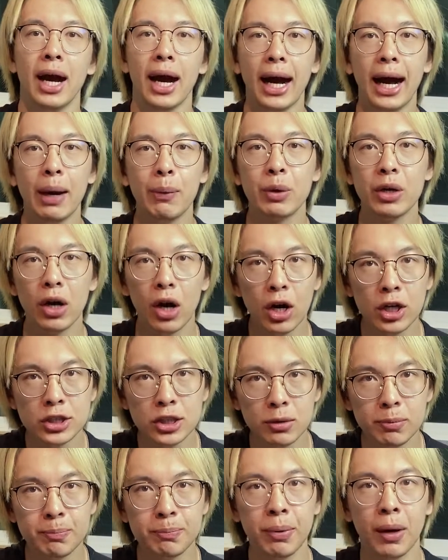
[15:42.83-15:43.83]
I would
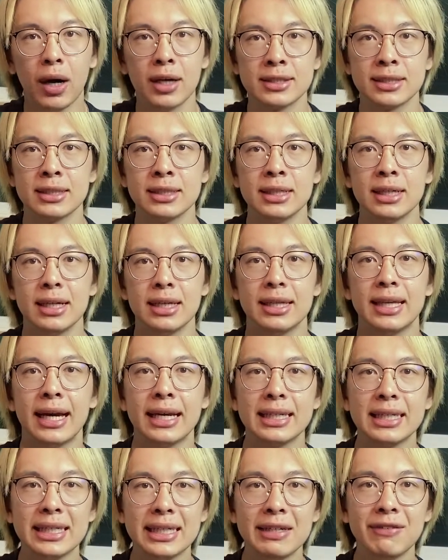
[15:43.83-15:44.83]
also posit
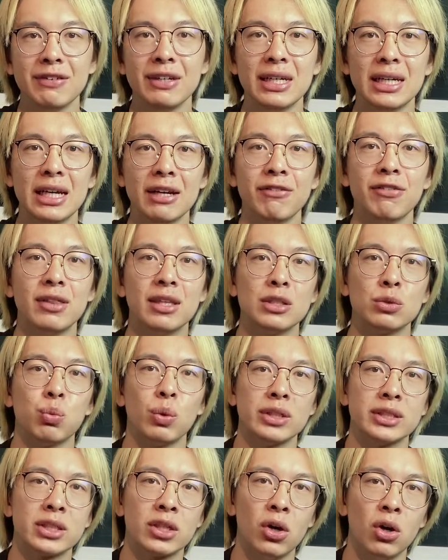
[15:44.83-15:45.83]
that even if this
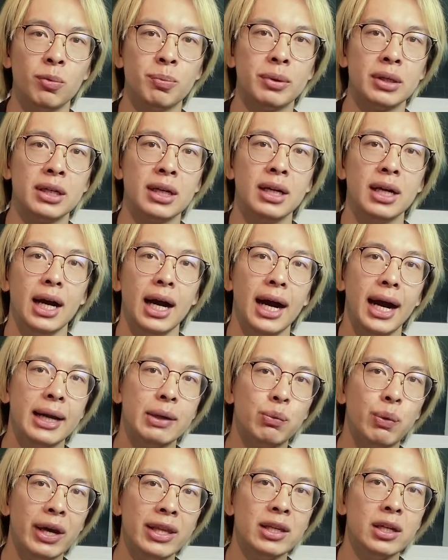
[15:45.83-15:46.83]
was the culprit,
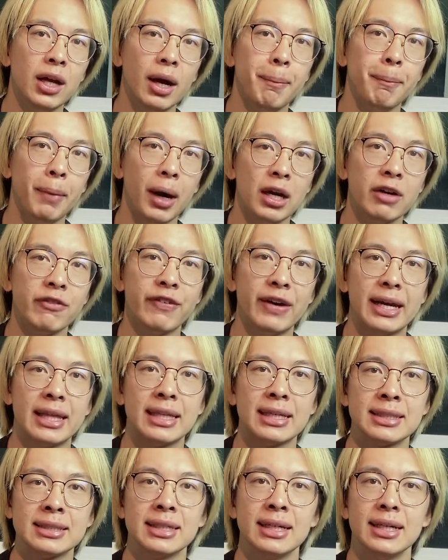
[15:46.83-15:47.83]
I'd rather not modify
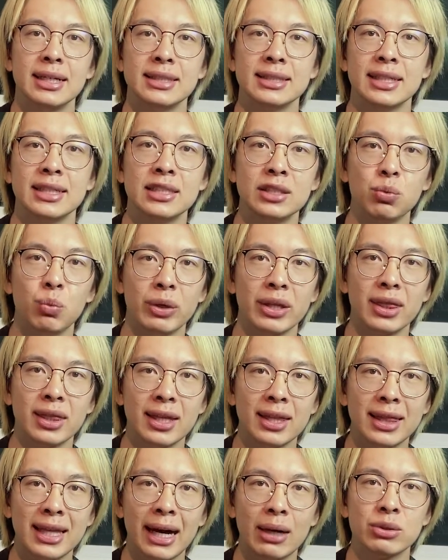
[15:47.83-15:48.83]
this since with the
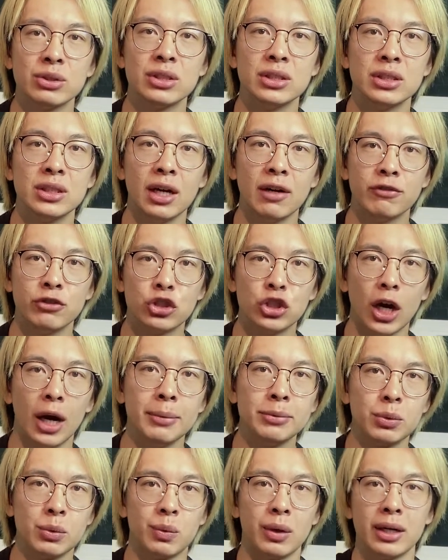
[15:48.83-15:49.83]
thousands of
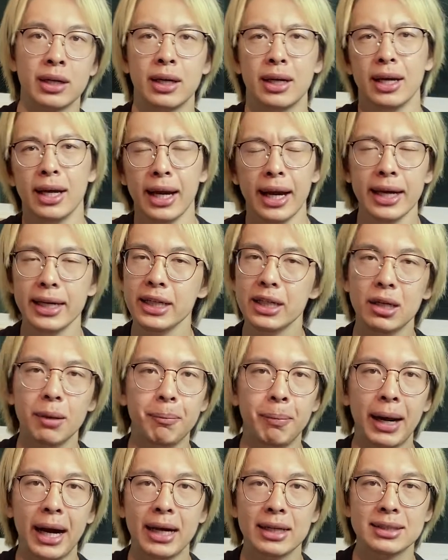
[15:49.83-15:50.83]
jobs we run, any
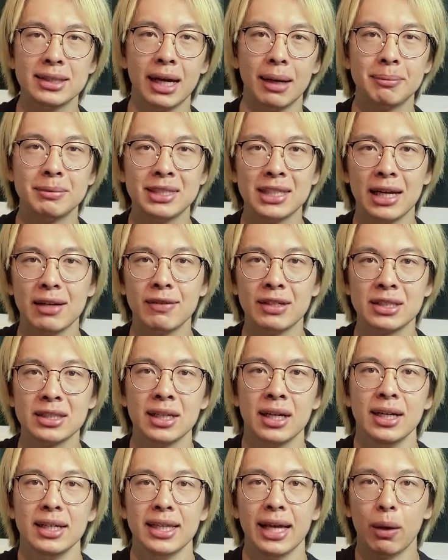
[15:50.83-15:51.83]
compile time savings
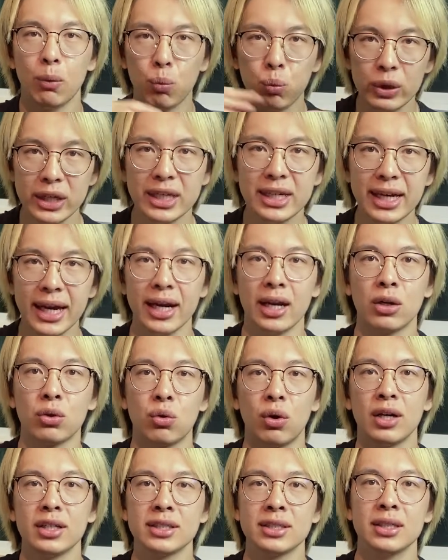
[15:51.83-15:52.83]
that we get
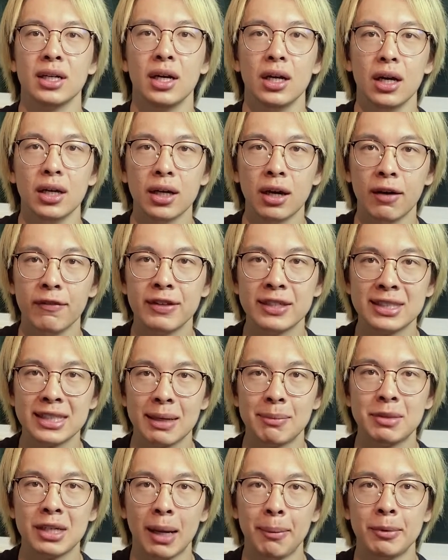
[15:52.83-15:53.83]
across of the
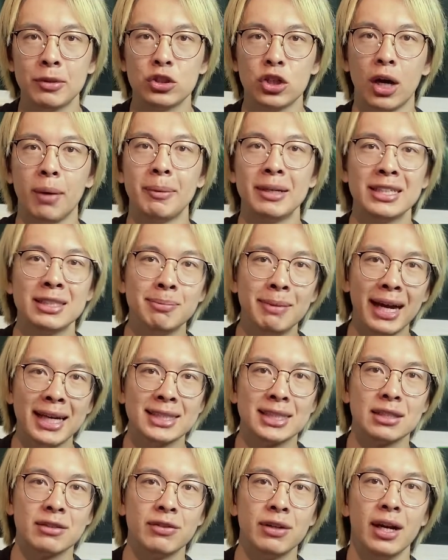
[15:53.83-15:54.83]
same type of job is
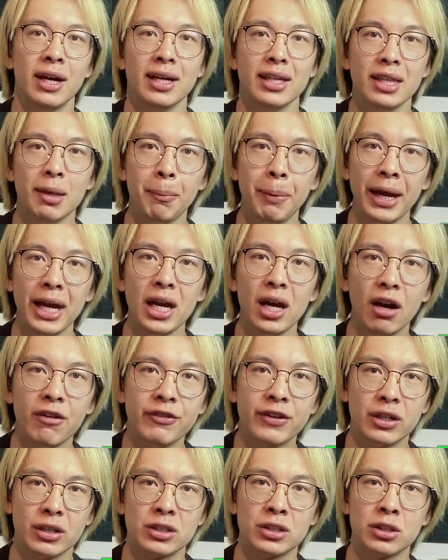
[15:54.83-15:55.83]
massive. The payoff
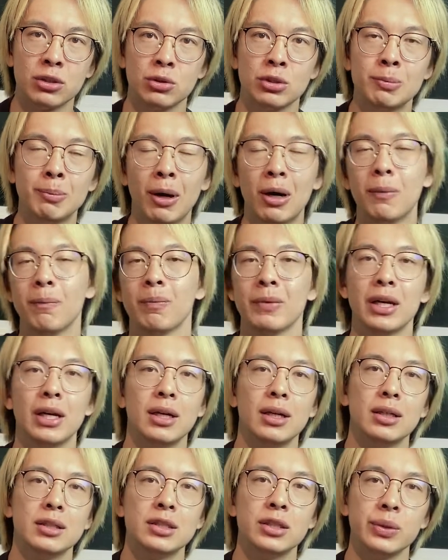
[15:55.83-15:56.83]
here is too small.
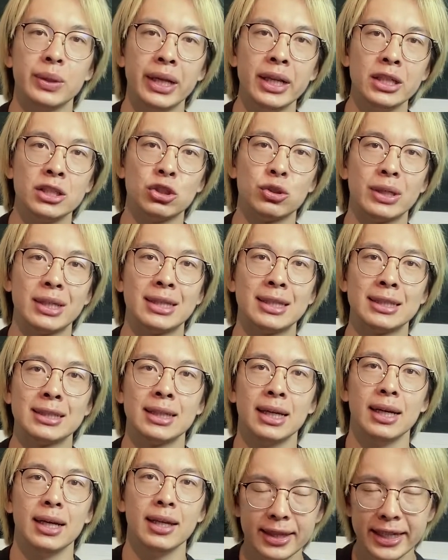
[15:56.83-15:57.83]
To illustrate this,
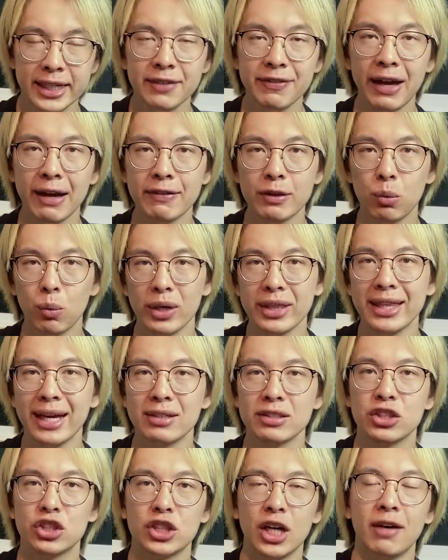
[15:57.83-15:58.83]
think of having
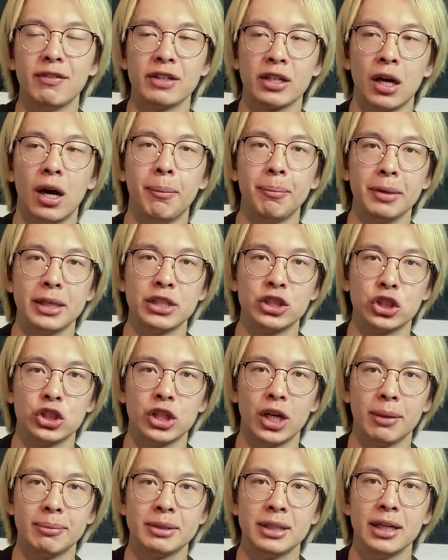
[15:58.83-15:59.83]
1,000 Java compilation
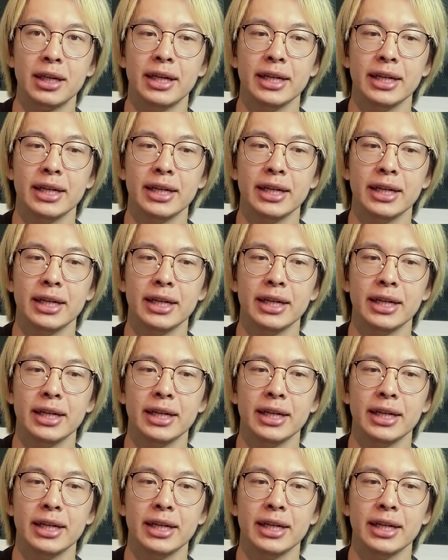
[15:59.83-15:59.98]
jobs.